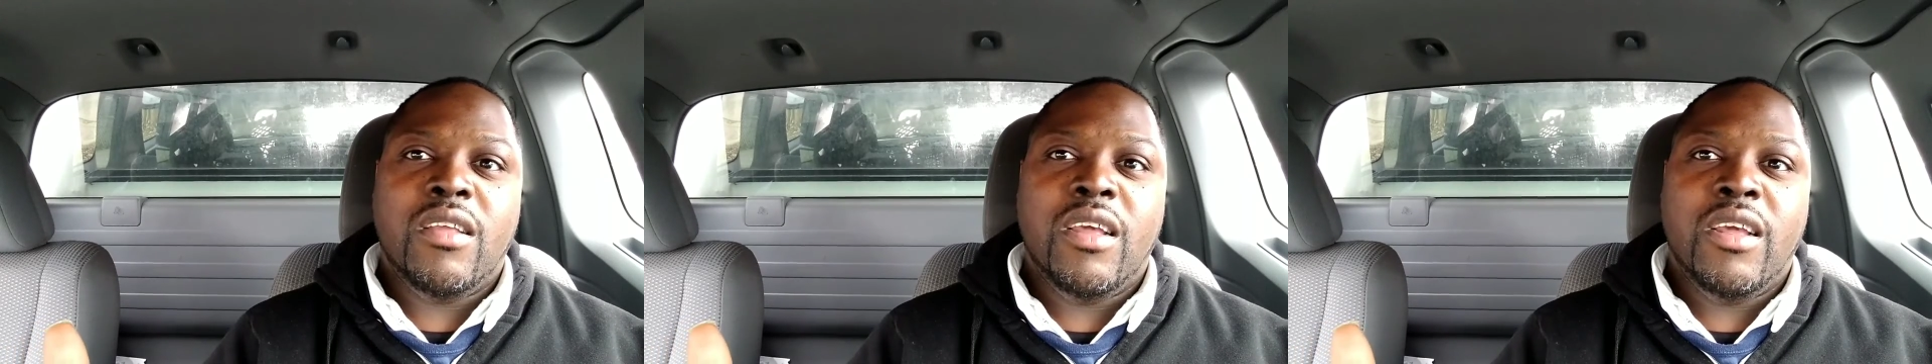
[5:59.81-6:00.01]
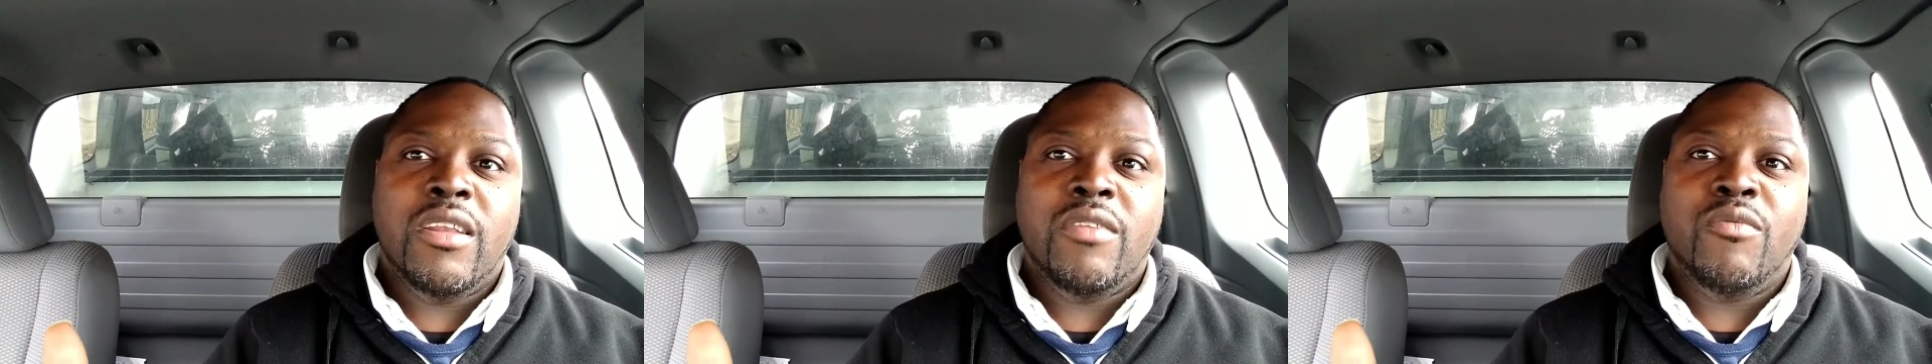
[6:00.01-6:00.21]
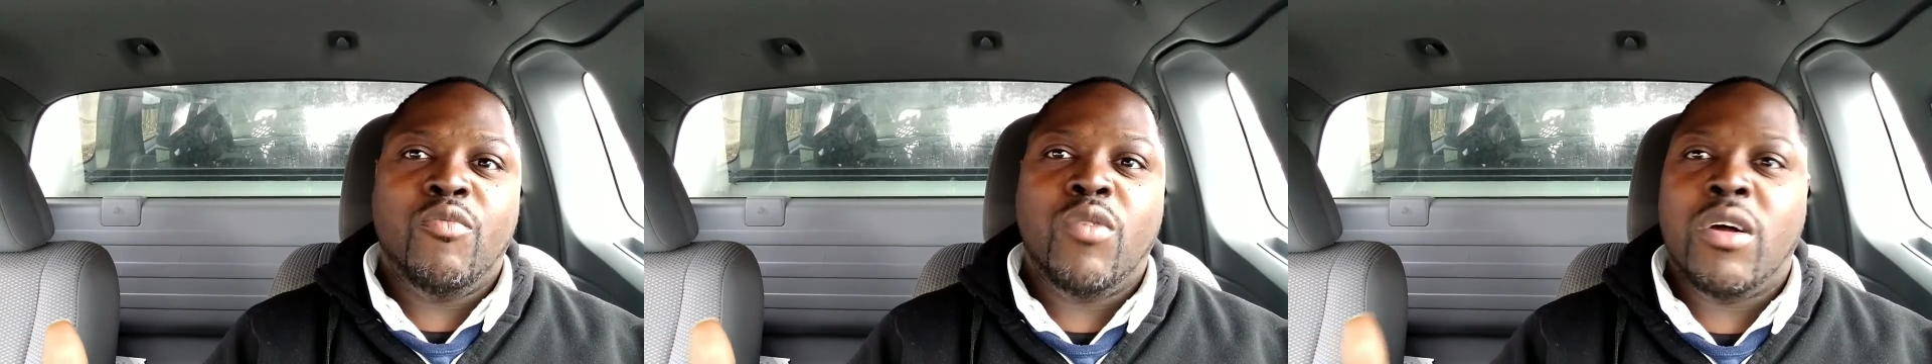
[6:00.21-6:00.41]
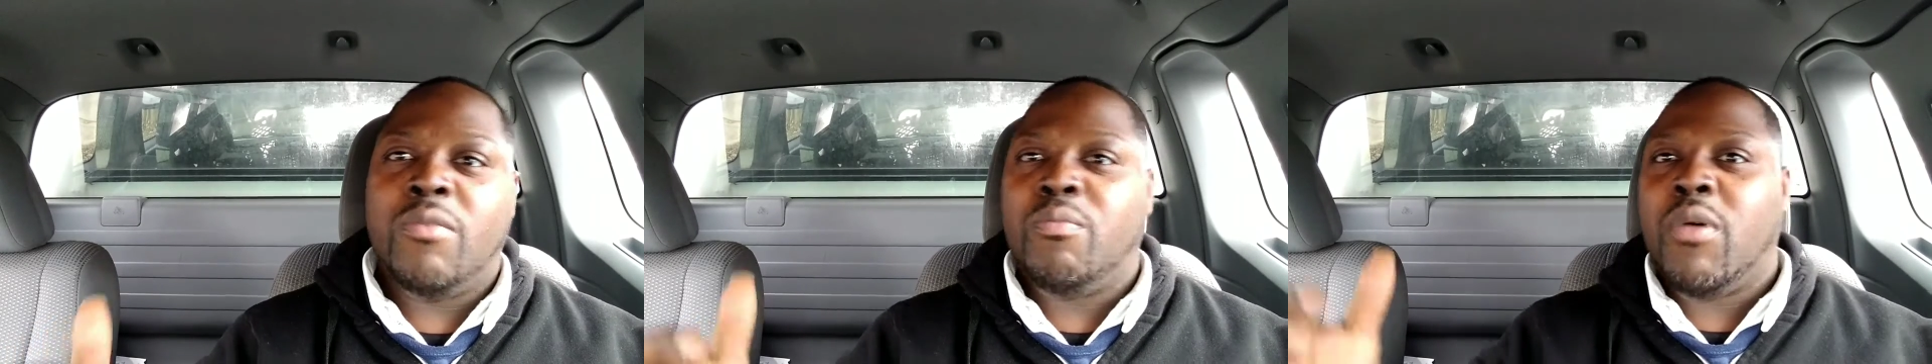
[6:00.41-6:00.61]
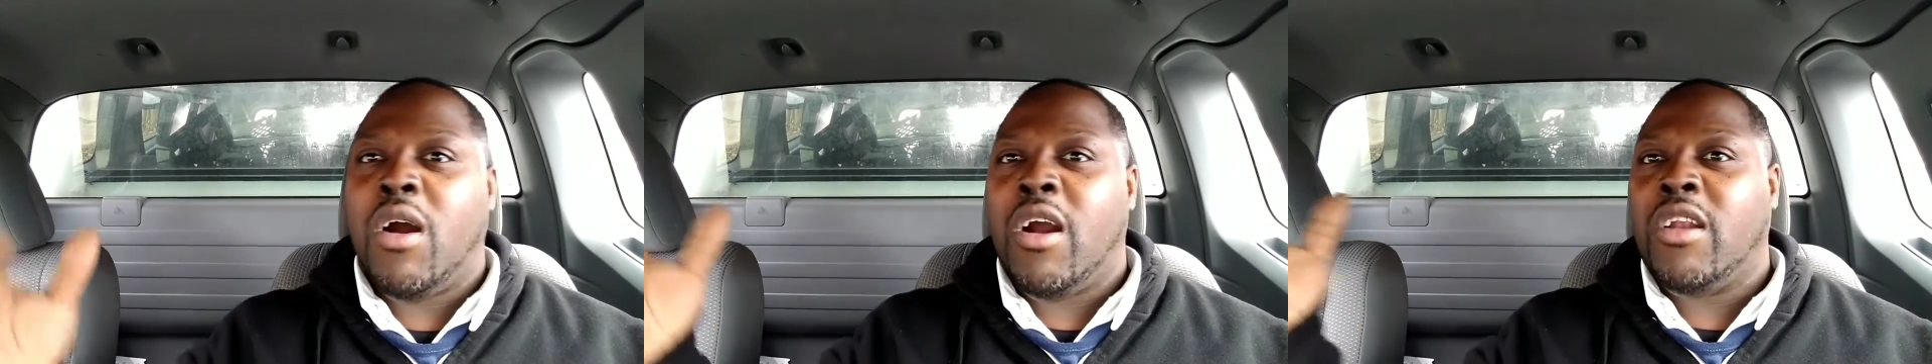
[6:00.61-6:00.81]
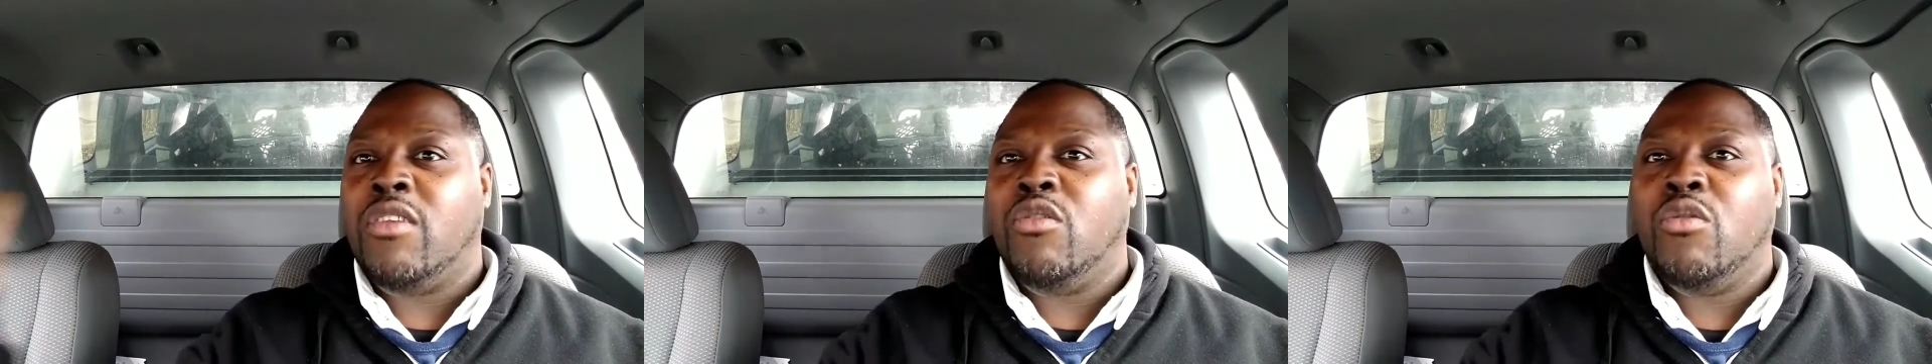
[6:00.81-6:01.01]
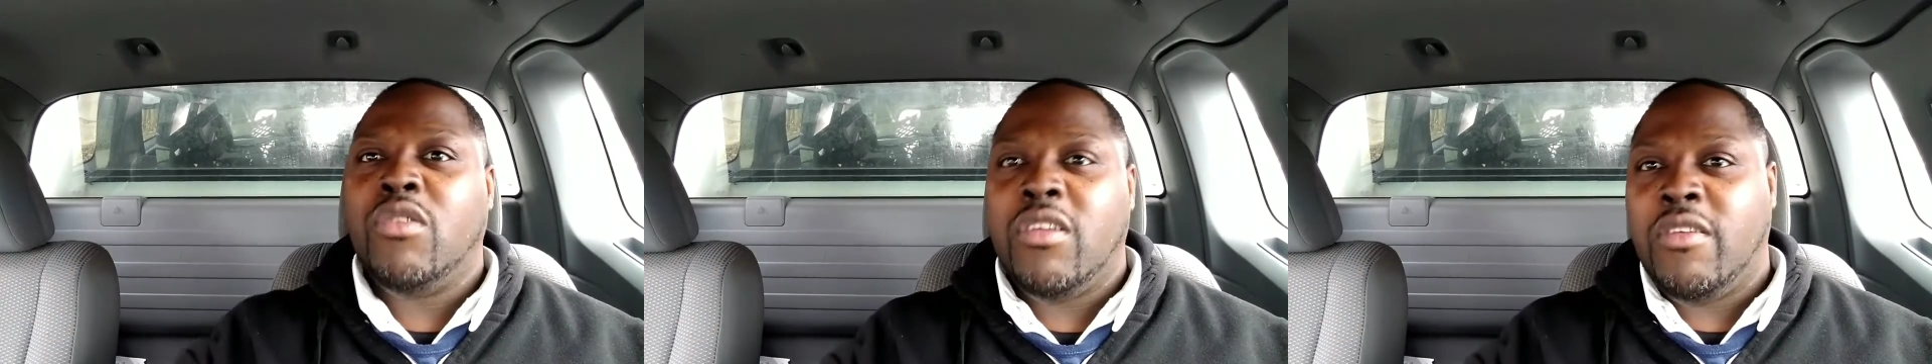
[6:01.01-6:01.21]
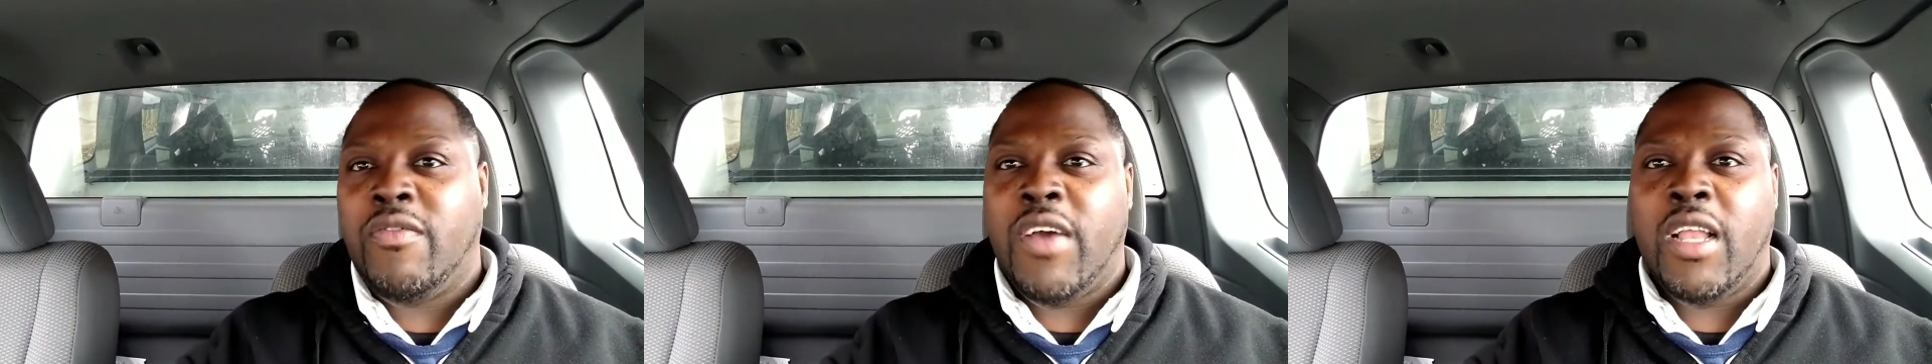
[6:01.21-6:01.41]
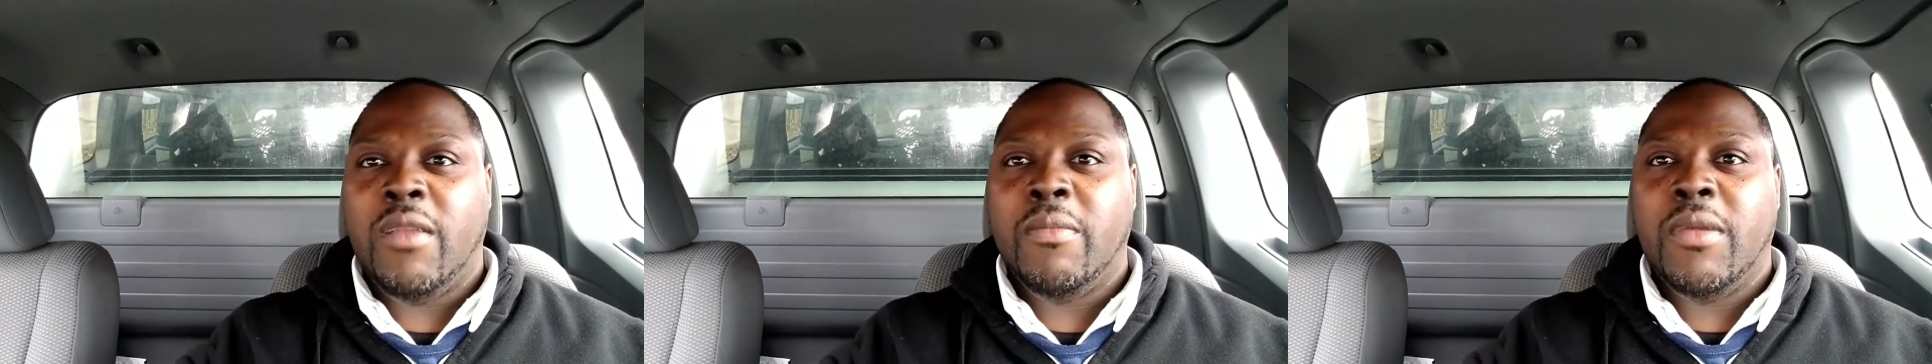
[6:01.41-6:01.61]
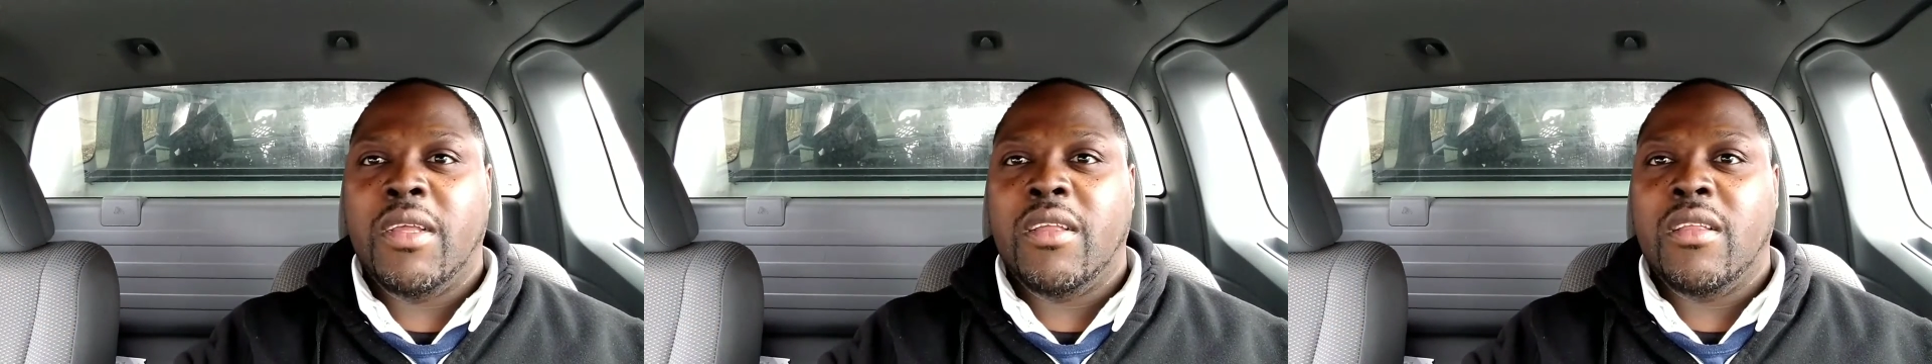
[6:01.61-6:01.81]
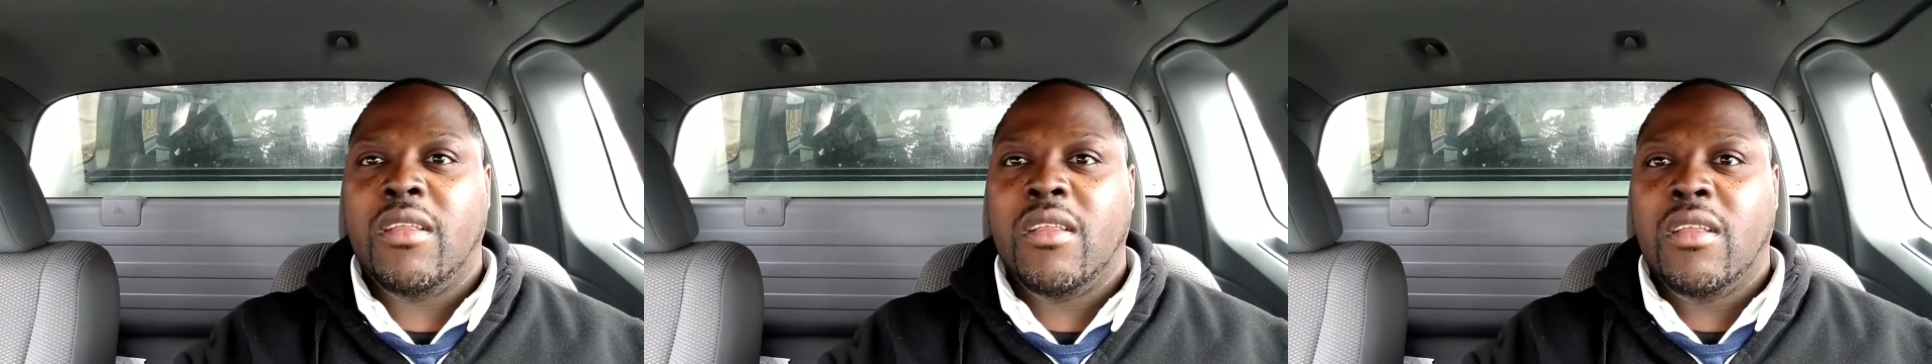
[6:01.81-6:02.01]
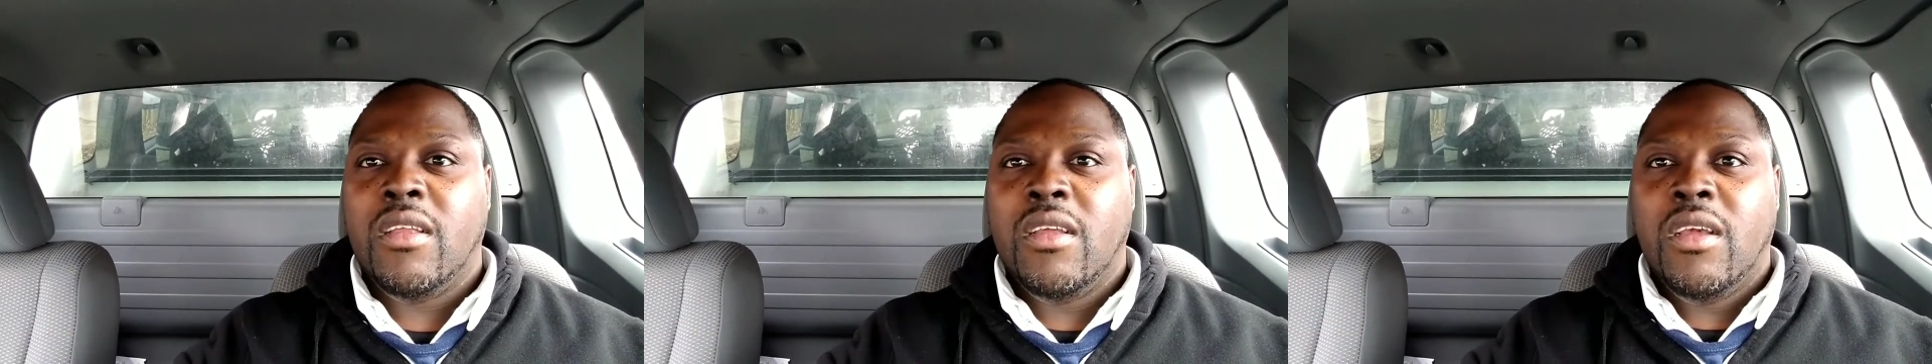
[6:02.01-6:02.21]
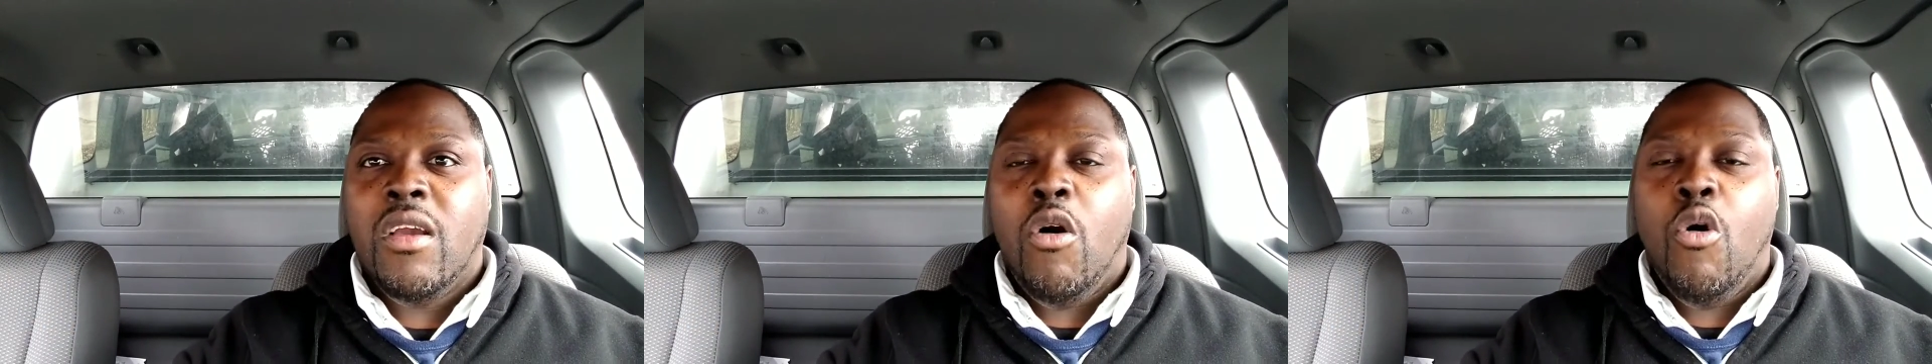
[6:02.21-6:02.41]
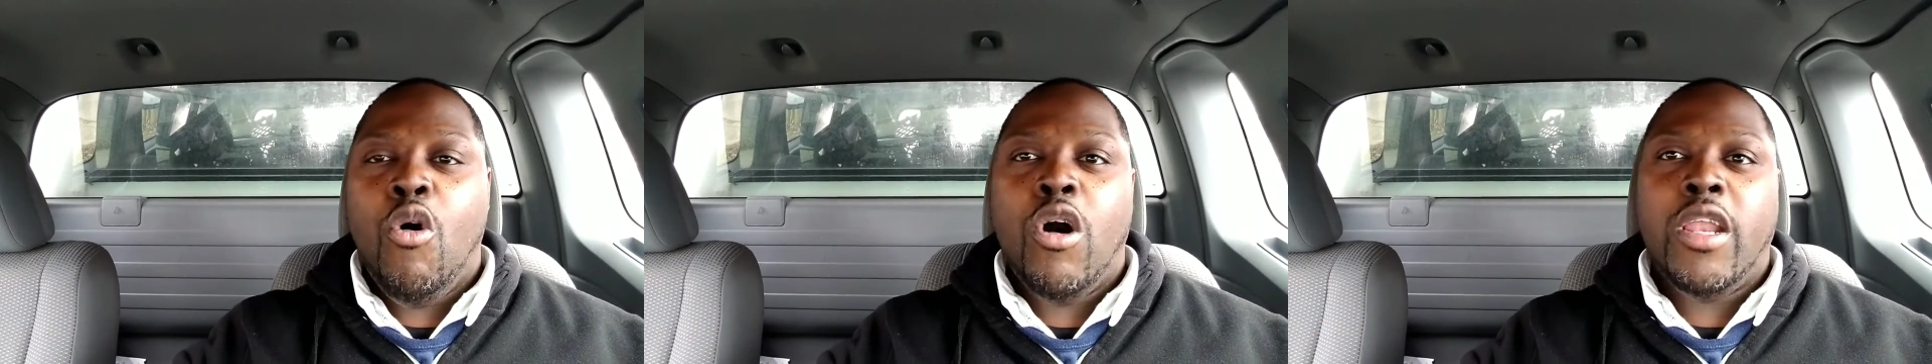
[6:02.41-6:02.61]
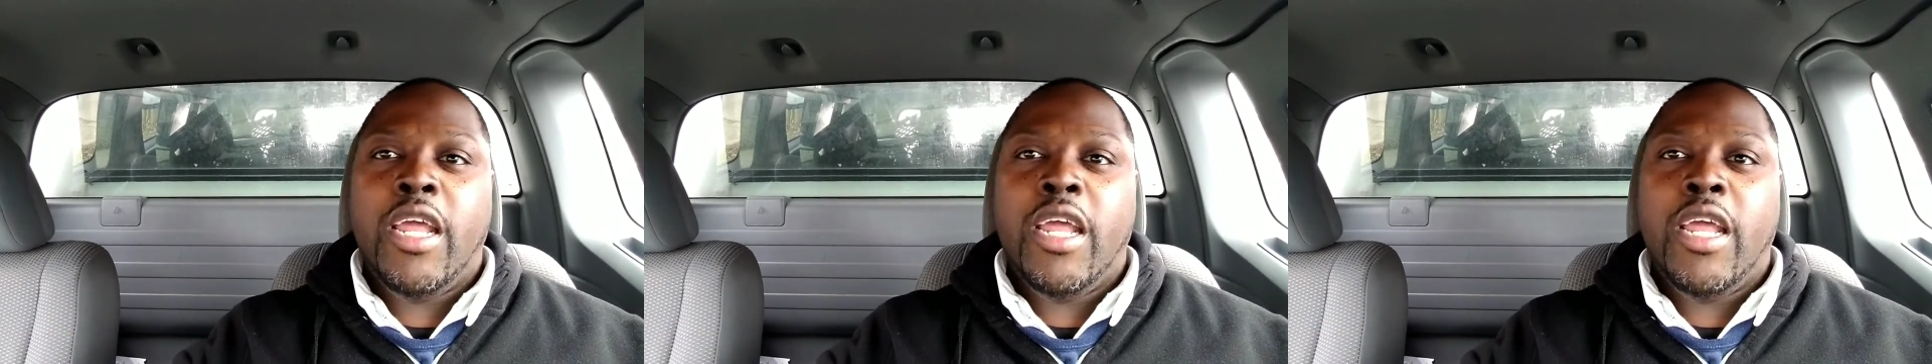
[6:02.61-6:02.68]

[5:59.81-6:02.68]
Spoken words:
and one part do the development, or